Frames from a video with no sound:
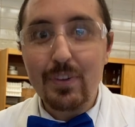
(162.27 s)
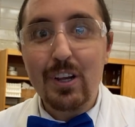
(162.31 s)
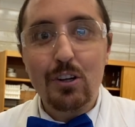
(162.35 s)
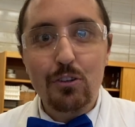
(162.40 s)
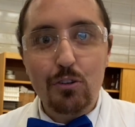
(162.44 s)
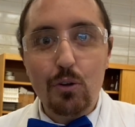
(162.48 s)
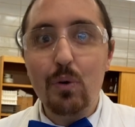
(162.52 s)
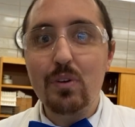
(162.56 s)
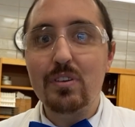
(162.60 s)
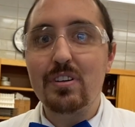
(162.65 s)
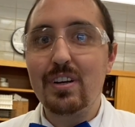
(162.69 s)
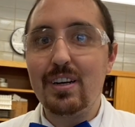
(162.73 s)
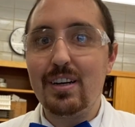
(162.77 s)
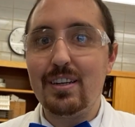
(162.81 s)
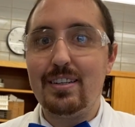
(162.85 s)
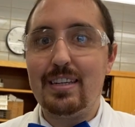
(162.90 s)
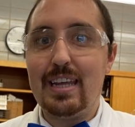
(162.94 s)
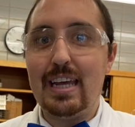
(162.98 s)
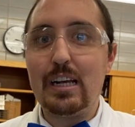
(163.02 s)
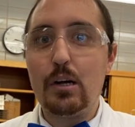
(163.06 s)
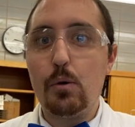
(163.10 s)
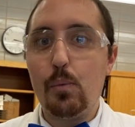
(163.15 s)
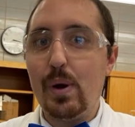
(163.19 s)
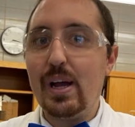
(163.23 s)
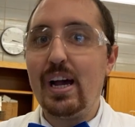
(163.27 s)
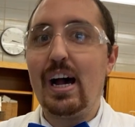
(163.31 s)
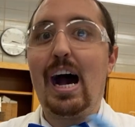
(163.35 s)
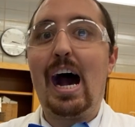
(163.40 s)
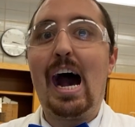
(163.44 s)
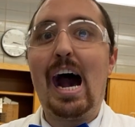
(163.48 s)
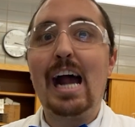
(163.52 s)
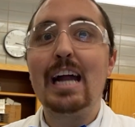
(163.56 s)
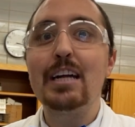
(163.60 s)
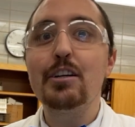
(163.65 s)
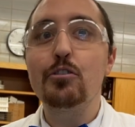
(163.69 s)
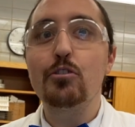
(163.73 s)
So it's gonna take away a
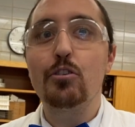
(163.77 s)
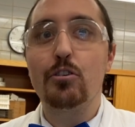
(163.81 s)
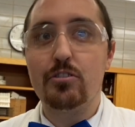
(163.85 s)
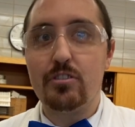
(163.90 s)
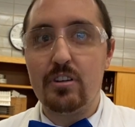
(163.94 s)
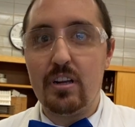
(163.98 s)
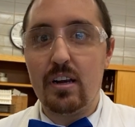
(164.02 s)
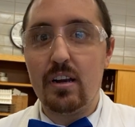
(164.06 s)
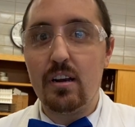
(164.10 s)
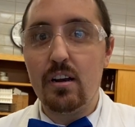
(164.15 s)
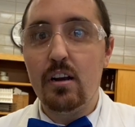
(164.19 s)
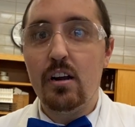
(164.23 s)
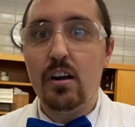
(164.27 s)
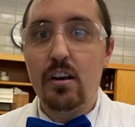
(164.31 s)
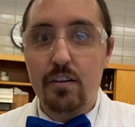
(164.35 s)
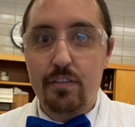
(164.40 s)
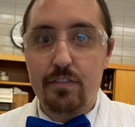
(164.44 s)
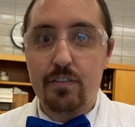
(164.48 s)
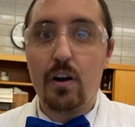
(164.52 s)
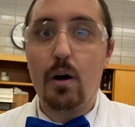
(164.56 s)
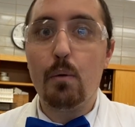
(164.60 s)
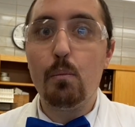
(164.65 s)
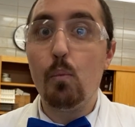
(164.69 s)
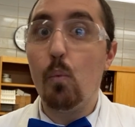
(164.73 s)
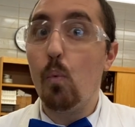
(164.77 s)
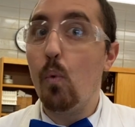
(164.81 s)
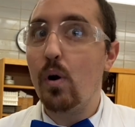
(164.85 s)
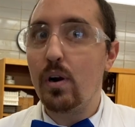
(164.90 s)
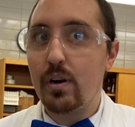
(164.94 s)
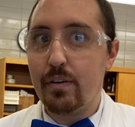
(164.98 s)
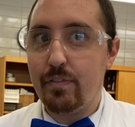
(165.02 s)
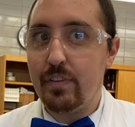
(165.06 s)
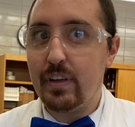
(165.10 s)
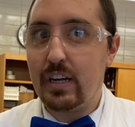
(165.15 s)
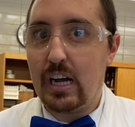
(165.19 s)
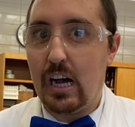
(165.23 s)
hydrogen from one
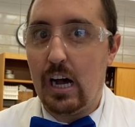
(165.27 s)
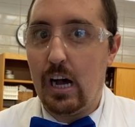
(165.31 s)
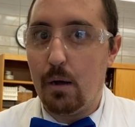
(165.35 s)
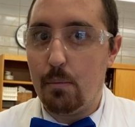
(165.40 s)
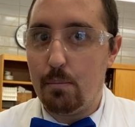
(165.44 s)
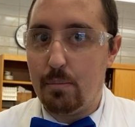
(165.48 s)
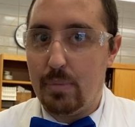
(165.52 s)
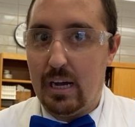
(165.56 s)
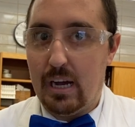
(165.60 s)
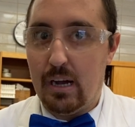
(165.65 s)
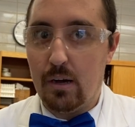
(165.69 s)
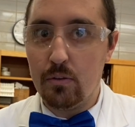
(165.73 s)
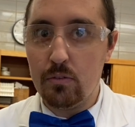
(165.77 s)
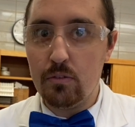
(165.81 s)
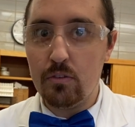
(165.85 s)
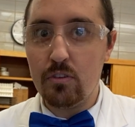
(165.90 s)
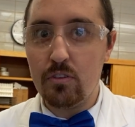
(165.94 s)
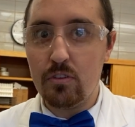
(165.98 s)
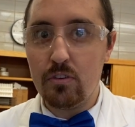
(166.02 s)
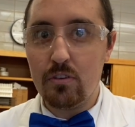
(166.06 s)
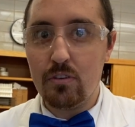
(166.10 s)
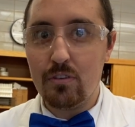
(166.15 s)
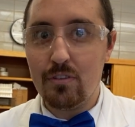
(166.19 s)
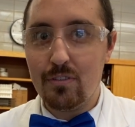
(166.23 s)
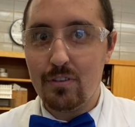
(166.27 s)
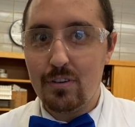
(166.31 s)
of the compounds.